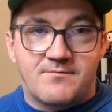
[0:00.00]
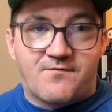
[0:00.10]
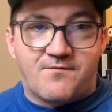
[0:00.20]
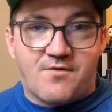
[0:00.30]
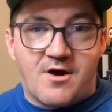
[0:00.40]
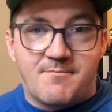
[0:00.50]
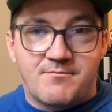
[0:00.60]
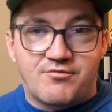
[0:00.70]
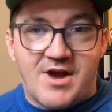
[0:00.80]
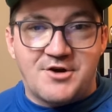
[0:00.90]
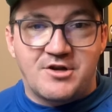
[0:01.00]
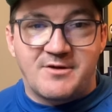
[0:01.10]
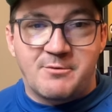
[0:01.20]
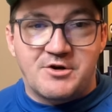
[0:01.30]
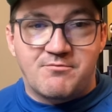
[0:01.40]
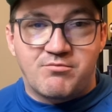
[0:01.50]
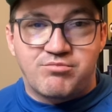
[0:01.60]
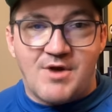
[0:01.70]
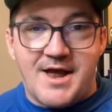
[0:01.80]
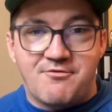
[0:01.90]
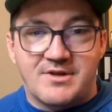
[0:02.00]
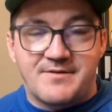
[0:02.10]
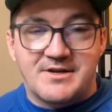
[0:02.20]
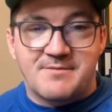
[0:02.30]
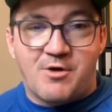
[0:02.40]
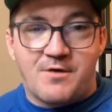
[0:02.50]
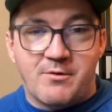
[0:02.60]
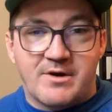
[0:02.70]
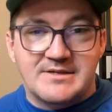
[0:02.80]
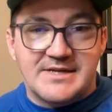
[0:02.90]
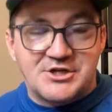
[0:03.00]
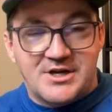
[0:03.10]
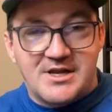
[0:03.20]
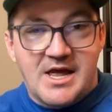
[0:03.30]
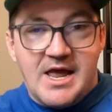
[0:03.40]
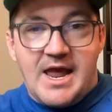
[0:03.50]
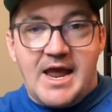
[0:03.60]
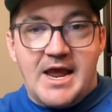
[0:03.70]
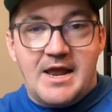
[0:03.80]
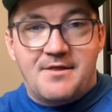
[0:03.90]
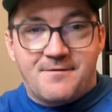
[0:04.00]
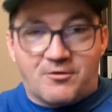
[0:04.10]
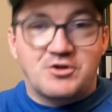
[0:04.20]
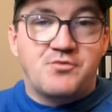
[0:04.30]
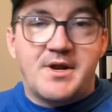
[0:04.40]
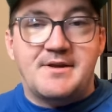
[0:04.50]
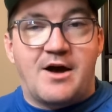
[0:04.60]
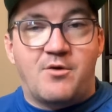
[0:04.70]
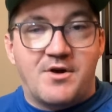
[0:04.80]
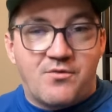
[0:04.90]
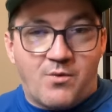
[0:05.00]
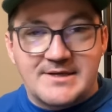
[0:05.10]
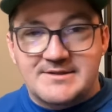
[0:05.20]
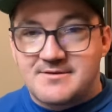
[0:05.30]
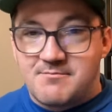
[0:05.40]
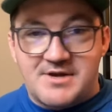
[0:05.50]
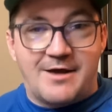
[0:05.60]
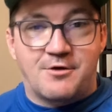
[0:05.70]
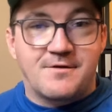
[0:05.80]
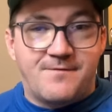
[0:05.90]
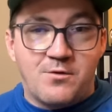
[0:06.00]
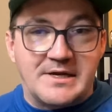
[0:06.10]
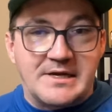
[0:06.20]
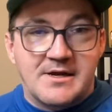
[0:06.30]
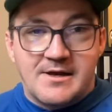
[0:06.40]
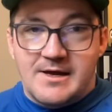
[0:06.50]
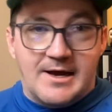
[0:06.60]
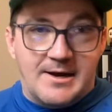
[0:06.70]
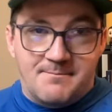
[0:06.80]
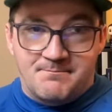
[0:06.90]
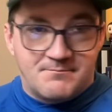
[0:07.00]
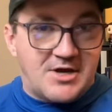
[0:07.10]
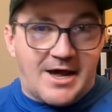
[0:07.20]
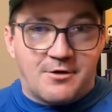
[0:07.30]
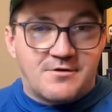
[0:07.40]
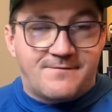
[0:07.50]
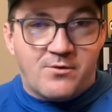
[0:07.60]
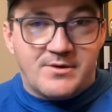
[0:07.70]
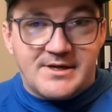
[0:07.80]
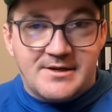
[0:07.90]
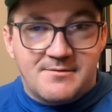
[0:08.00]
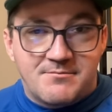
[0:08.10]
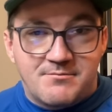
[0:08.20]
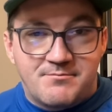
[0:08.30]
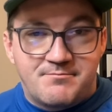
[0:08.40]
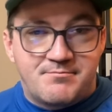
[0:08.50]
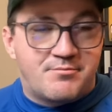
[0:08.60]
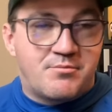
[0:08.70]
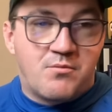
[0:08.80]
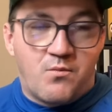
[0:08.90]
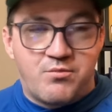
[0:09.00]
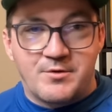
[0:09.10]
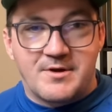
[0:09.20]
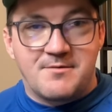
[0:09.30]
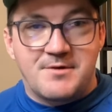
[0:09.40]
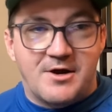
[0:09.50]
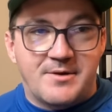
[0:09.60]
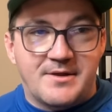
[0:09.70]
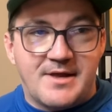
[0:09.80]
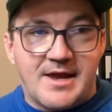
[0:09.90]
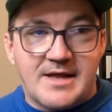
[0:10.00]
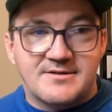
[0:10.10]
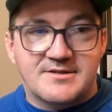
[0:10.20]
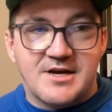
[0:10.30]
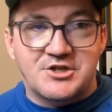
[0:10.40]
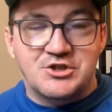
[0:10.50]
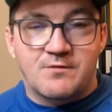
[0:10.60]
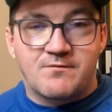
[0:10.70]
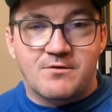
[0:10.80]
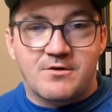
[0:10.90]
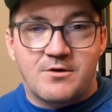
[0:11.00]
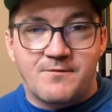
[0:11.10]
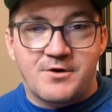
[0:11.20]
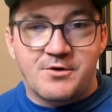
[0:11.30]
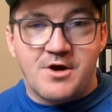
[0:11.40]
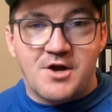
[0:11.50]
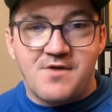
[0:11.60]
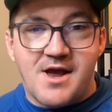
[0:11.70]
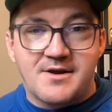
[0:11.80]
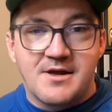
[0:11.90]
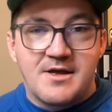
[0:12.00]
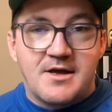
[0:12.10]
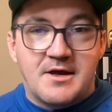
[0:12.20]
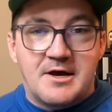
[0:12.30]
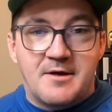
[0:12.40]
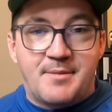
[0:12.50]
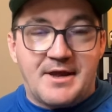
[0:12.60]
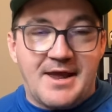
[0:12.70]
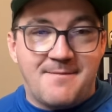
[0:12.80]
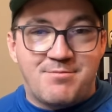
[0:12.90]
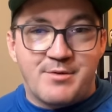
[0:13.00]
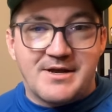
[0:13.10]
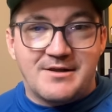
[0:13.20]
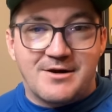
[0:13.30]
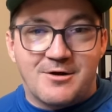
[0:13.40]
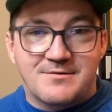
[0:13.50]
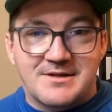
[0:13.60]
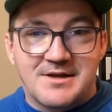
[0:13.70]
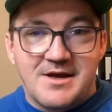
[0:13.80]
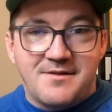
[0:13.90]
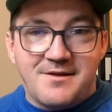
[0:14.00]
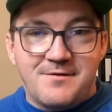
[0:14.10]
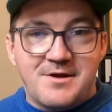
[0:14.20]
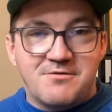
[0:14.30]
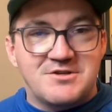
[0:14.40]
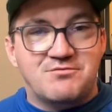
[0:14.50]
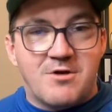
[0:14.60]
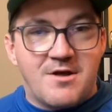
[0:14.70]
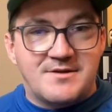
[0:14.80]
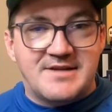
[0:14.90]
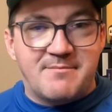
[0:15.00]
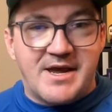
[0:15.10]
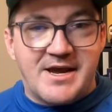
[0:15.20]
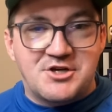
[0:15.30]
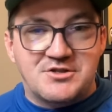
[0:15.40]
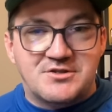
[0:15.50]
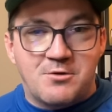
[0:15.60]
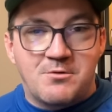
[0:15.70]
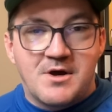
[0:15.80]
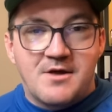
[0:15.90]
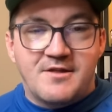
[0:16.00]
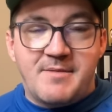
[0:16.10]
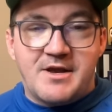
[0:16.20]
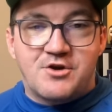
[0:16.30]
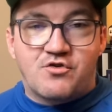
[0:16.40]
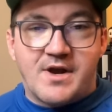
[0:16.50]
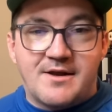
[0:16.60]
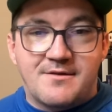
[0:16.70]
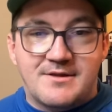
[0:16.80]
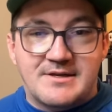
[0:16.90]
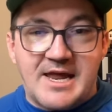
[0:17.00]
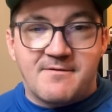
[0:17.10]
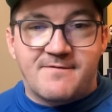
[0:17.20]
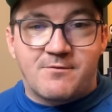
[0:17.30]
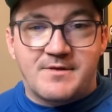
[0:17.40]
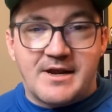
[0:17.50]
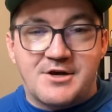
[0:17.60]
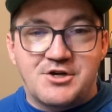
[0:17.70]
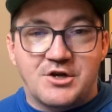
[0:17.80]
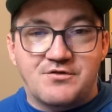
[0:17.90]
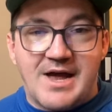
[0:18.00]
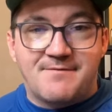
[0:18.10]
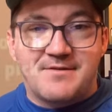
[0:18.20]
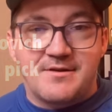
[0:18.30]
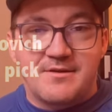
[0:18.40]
from Brad Treliving when Brad Treliving departed the organization, and the first one he dealt with was Tyler Tfoley. Tyler Tfoley would, they had discussions over a new contract. It became pretty clear that they just weren't on the same page, and so they made a trade the day before the NHL draft in